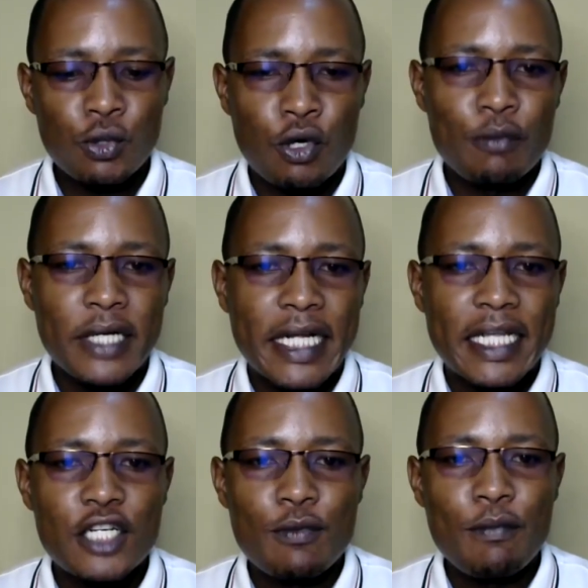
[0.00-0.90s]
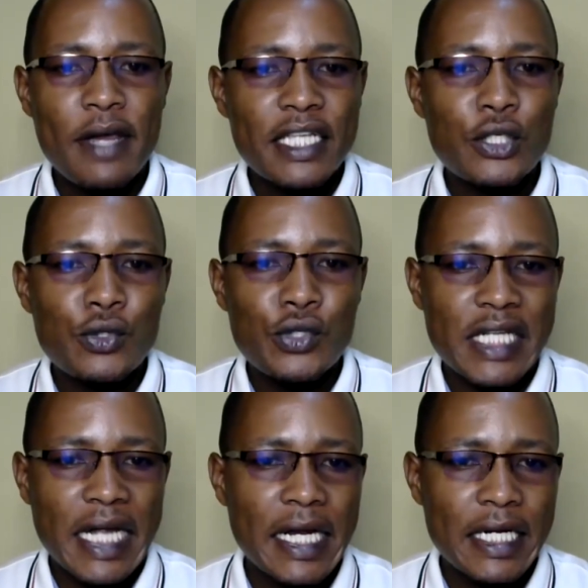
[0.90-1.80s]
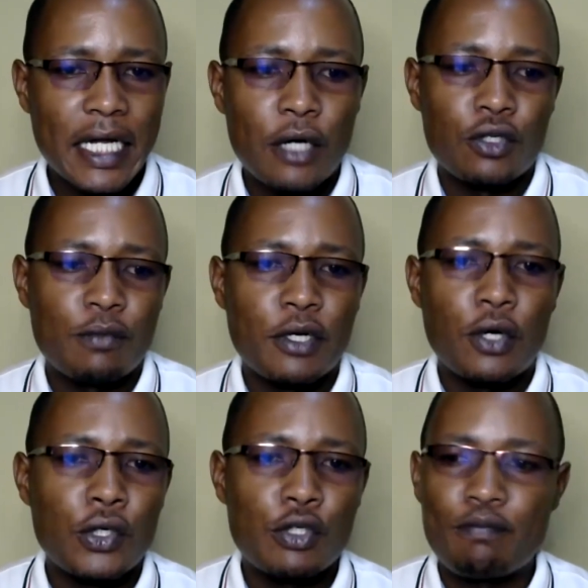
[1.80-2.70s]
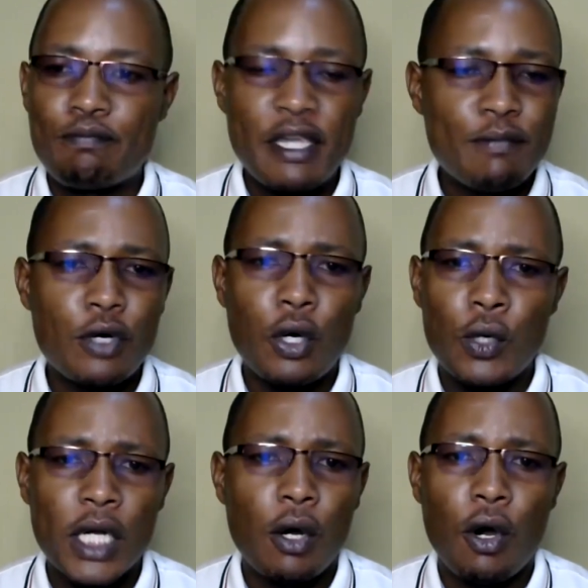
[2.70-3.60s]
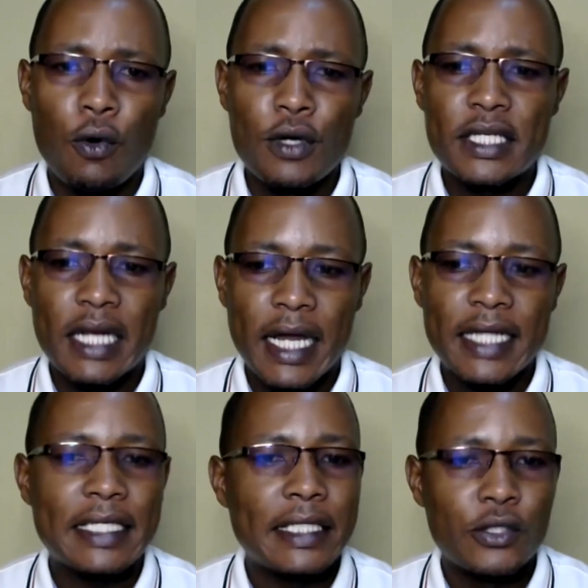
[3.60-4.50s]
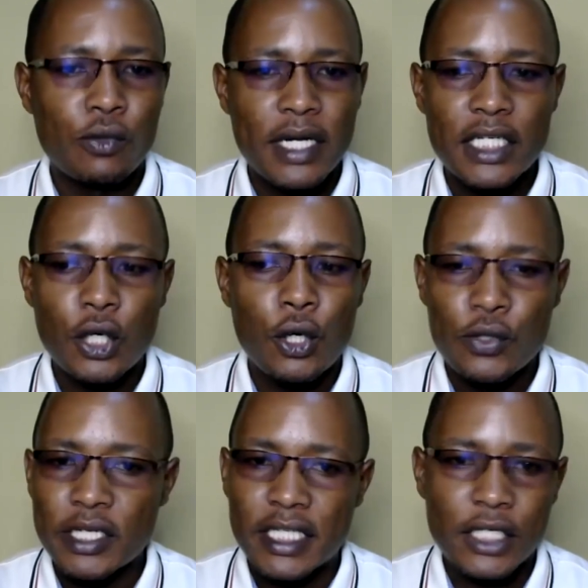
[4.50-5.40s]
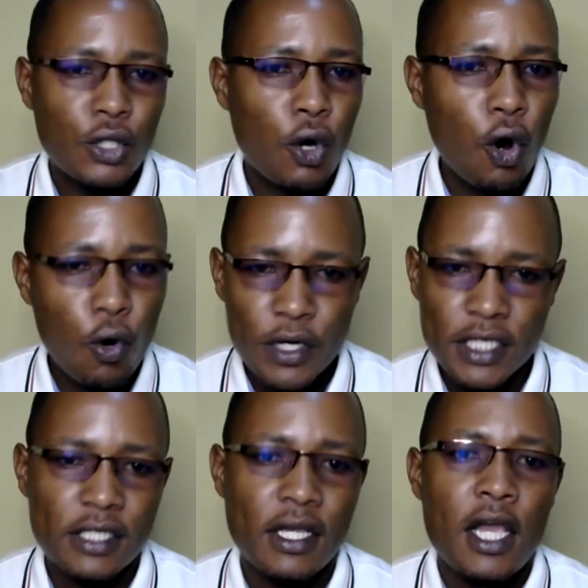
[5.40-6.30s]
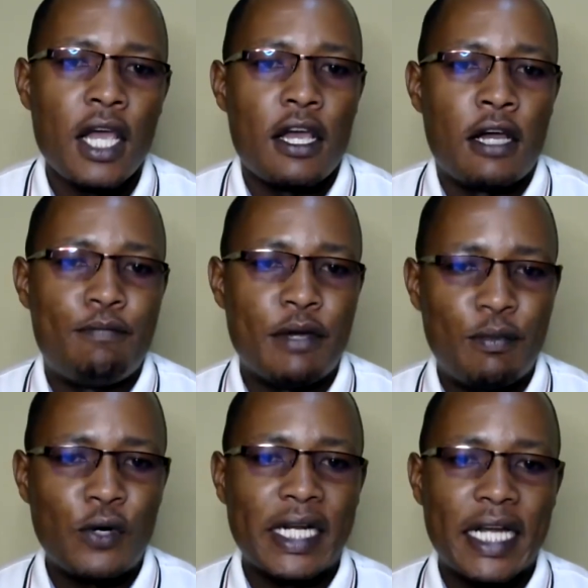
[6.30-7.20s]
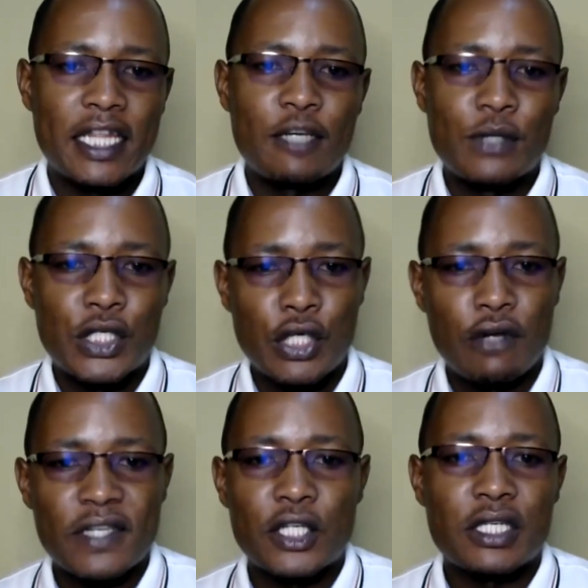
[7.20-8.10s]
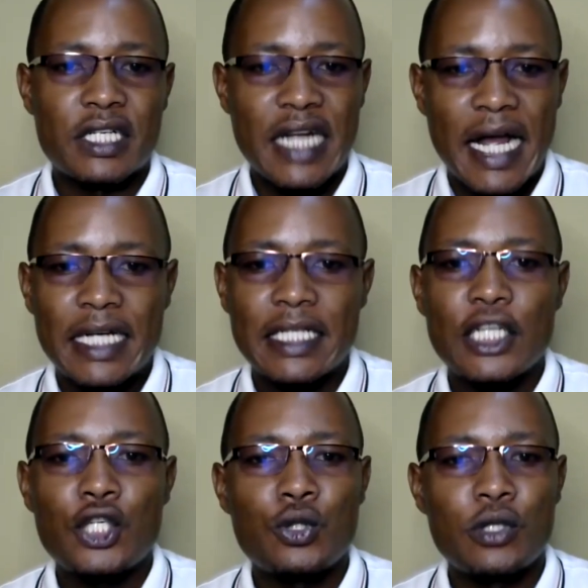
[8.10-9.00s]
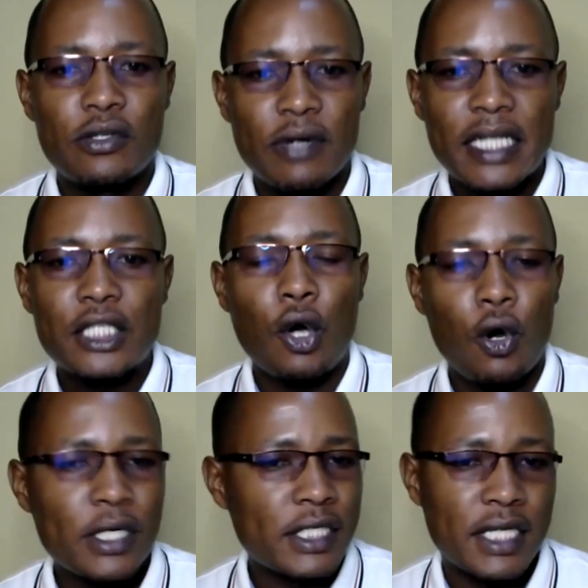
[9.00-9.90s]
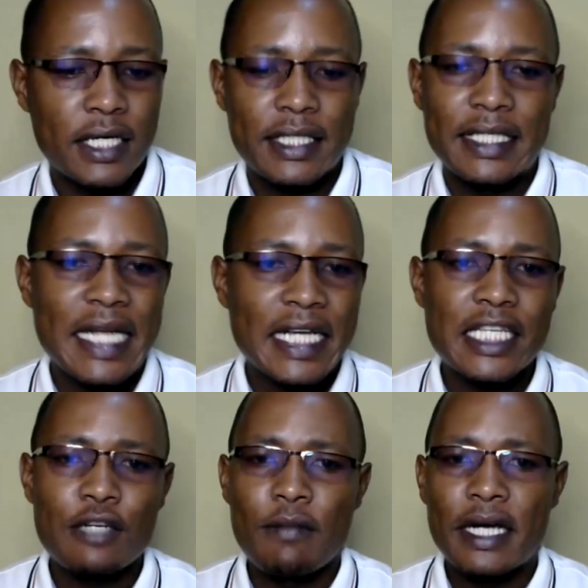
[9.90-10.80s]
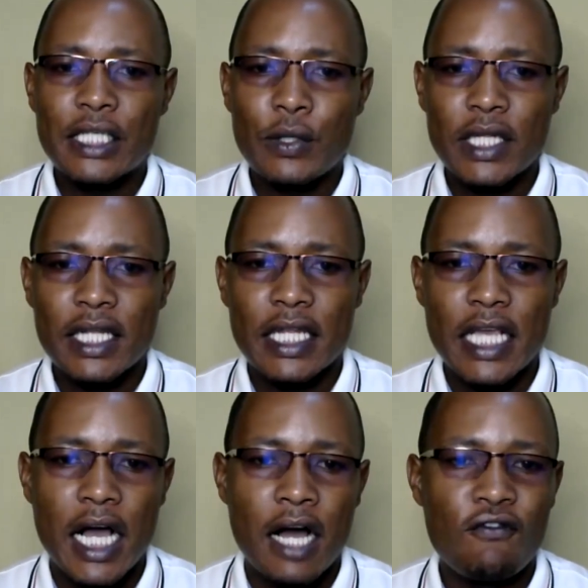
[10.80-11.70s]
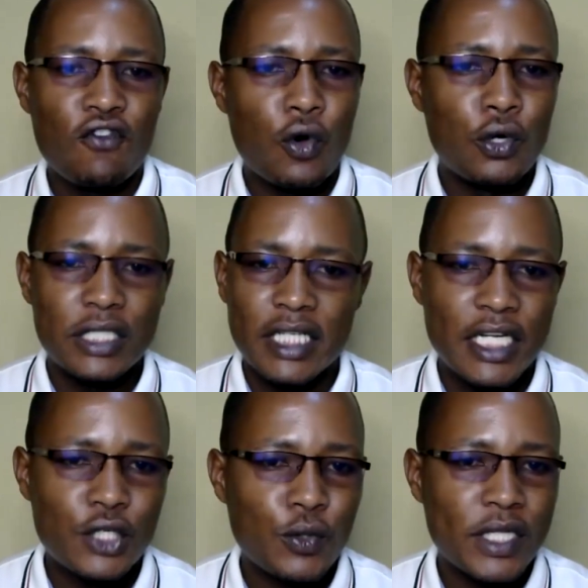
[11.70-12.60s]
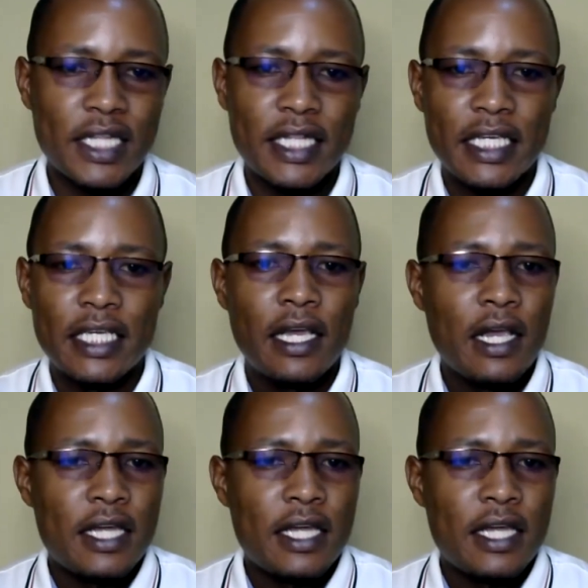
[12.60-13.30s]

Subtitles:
to communicate makes you stand out, because people will always like great orators. Always, people will get themselves attracted to great orators. It doesn't matter whether they have content, whether they